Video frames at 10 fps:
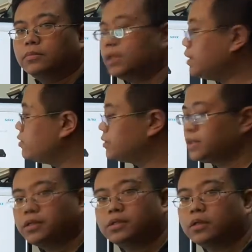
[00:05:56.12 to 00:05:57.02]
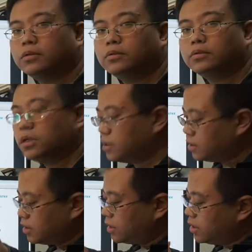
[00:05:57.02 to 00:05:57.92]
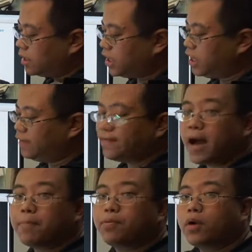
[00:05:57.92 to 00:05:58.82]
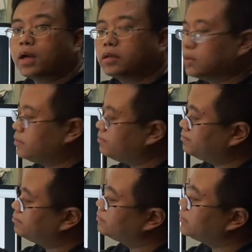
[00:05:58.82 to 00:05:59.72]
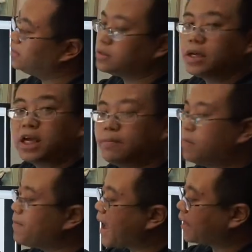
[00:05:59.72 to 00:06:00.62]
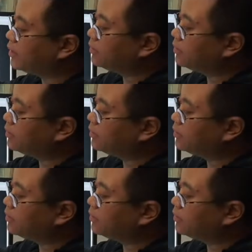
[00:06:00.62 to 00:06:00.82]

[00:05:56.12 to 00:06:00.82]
in your system. If I plug the Ethernet cable back,